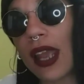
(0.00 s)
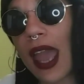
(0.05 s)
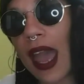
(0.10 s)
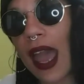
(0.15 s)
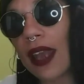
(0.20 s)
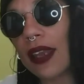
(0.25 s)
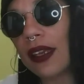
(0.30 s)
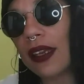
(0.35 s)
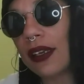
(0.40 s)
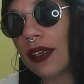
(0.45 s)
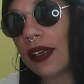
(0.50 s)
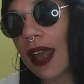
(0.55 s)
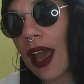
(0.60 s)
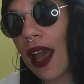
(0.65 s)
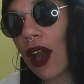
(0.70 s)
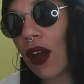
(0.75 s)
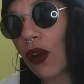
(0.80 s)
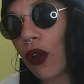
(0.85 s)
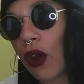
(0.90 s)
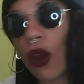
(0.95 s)
Allie
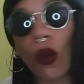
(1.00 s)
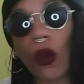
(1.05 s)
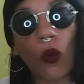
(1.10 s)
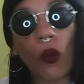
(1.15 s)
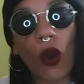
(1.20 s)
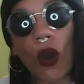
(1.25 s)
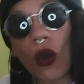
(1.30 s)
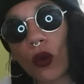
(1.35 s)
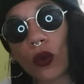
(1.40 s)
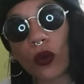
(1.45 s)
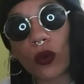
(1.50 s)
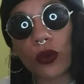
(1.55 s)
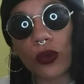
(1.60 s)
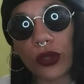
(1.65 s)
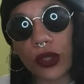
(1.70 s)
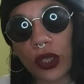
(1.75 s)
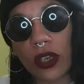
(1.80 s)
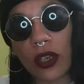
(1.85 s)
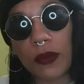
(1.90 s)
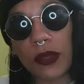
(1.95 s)
now her
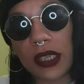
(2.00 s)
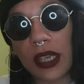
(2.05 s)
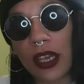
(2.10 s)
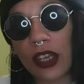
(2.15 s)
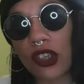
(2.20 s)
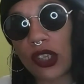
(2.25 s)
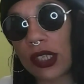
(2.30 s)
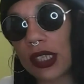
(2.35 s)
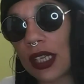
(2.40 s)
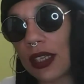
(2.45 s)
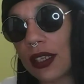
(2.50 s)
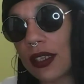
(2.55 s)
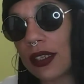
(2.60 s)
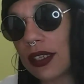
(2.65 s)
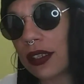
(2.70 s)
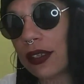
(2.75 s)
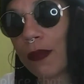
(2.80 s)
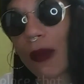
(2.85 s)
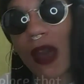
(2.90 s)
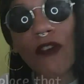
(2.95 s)
woes. You know what I'm saying? She's like, this
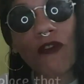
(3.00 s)
is my